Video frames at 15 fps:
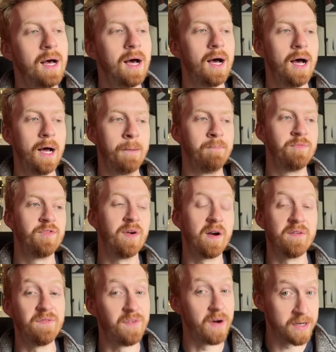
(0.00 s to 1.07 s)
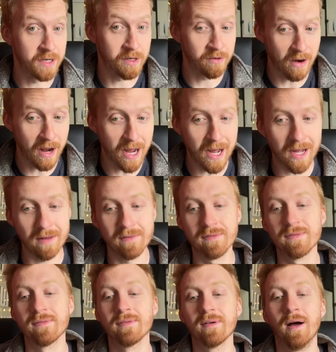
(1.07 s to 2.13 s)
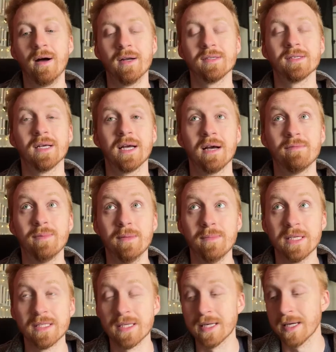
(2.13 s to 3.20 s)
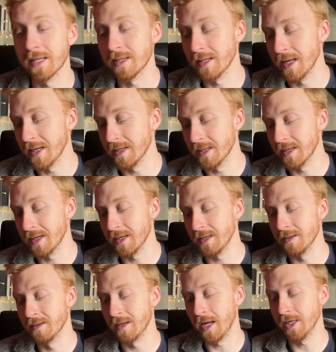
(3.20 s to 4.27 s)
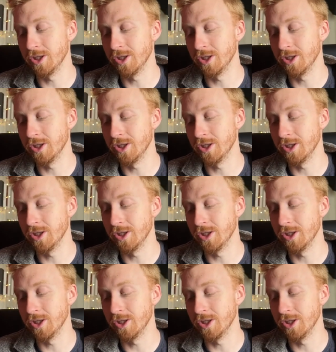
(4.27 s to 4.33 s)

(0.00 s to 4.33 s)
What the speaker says: Very fun to drive. Honestly, I've been missing it lately, and I